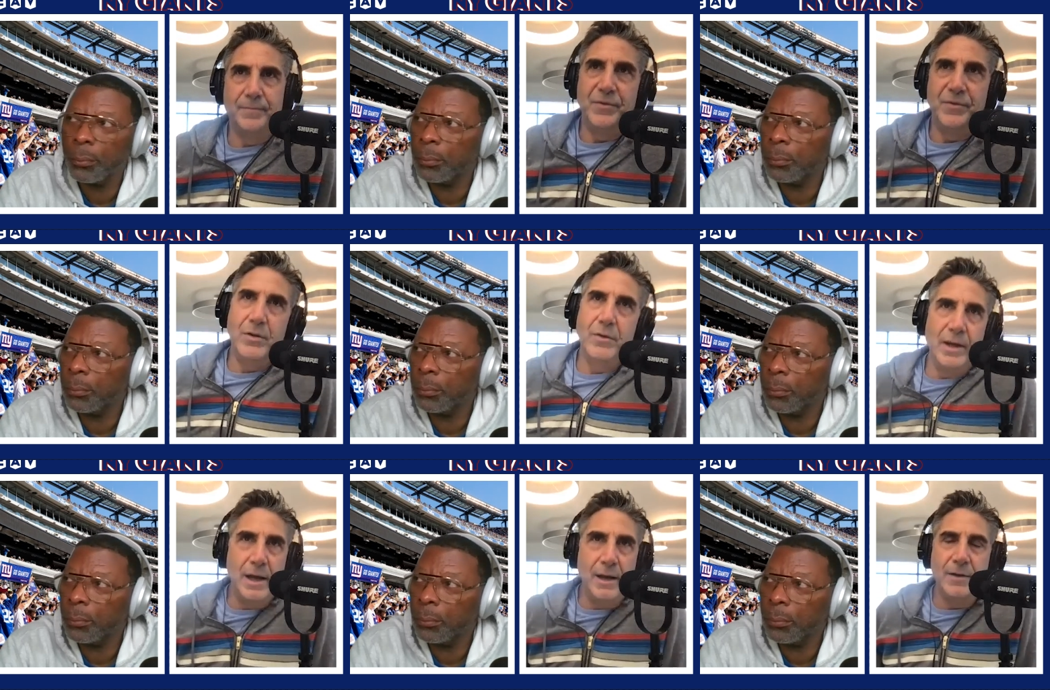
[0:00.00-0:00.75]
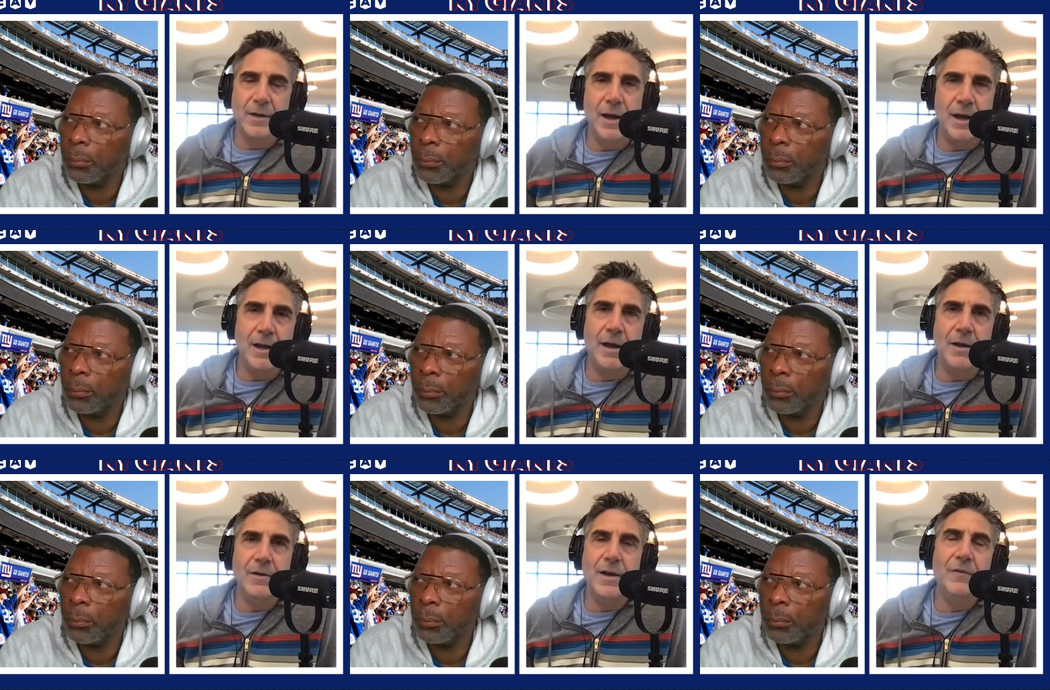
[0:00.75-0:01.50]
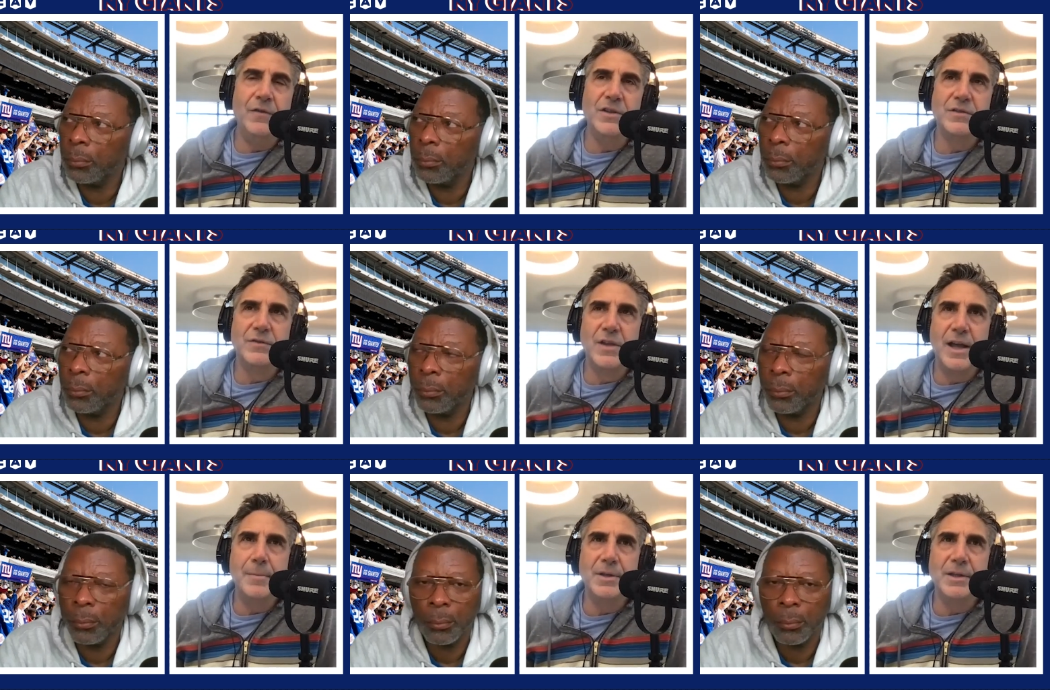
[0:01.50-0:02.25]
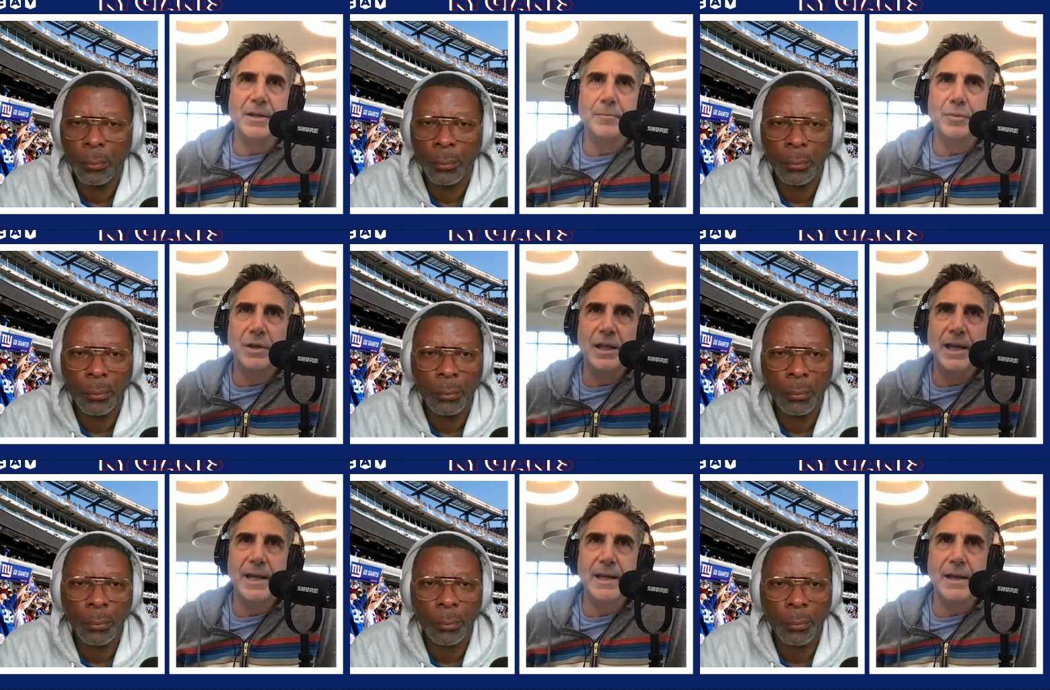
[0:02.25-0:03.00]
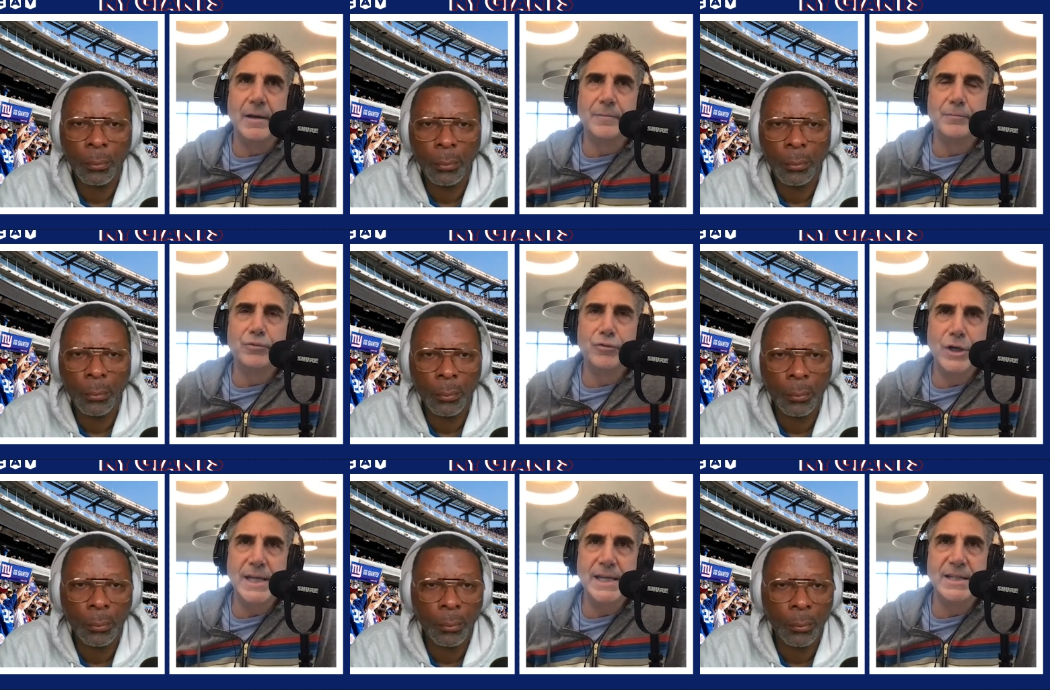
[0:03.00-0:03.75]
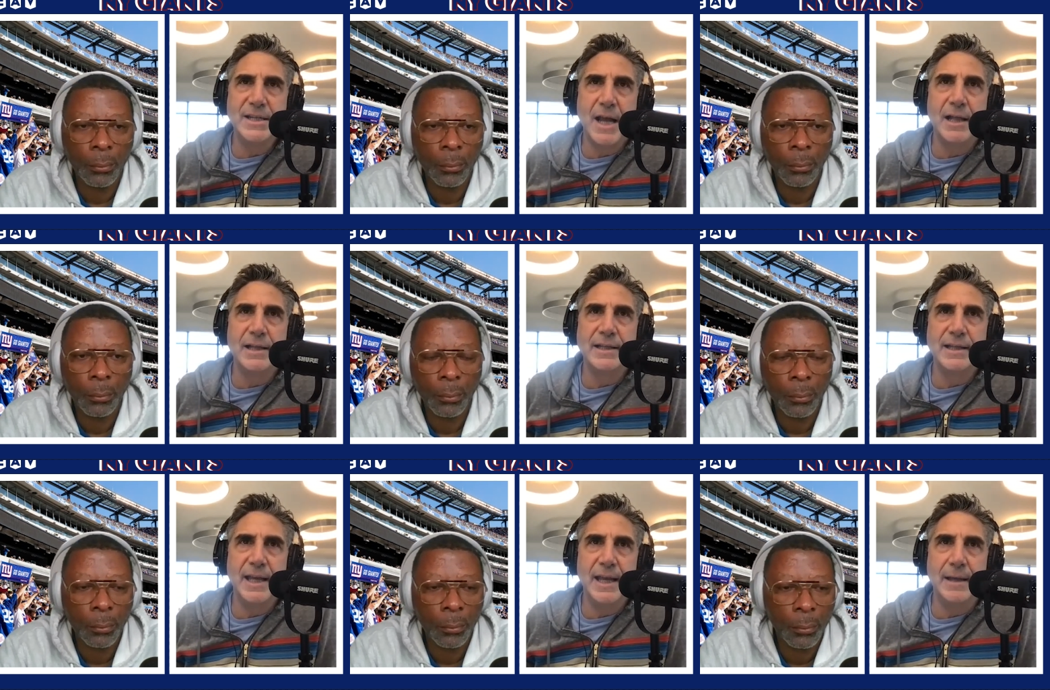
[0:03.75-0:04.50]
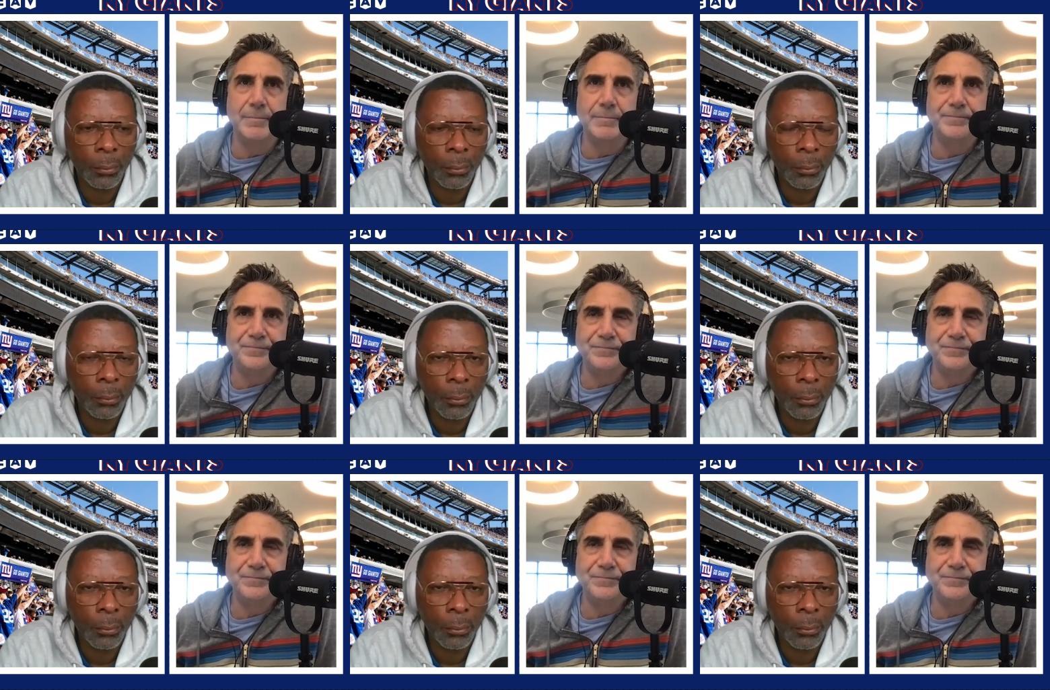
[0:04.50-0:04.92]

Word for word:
Speaker 1: you know, an o- o- offensive lineman can play a pretty solid game,